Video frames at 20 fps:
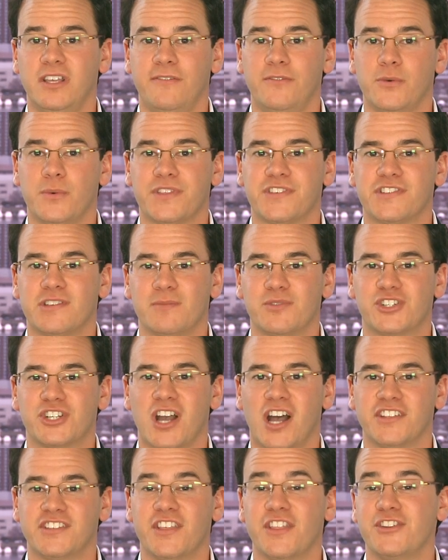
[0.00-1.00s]
leave you with some
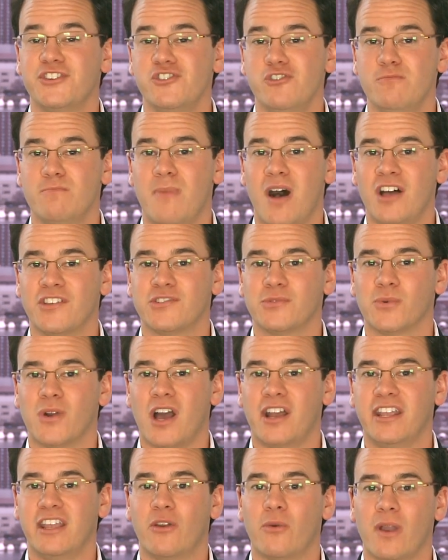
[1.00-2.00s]
shots of the new
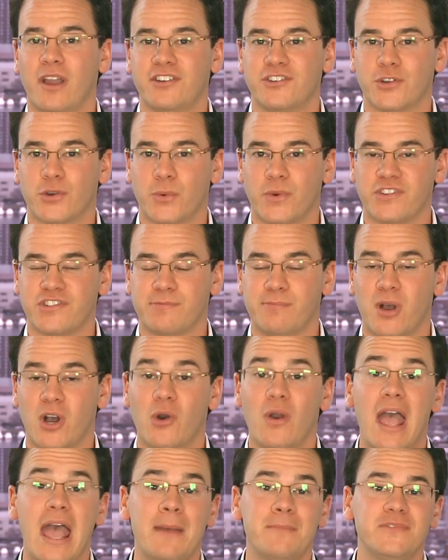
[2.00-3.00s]
Maserati Gran
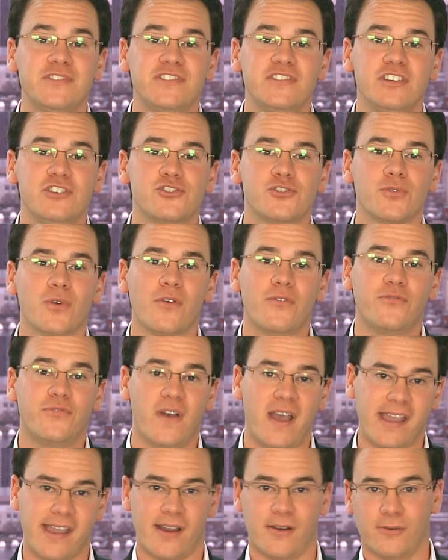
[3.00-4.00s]
Turismo M C
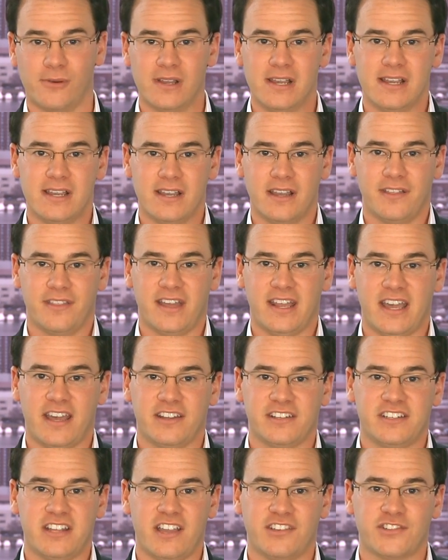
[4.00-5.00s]
Trofeo that
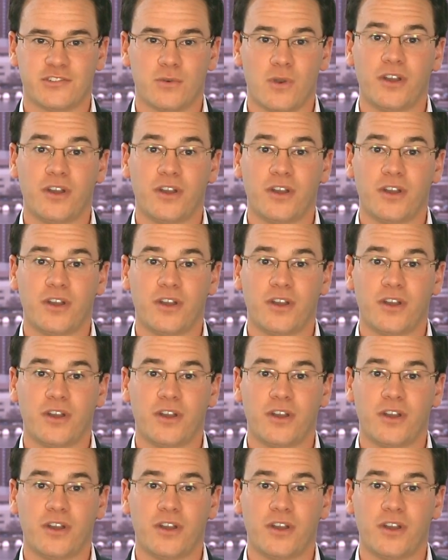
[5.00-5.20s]
had a test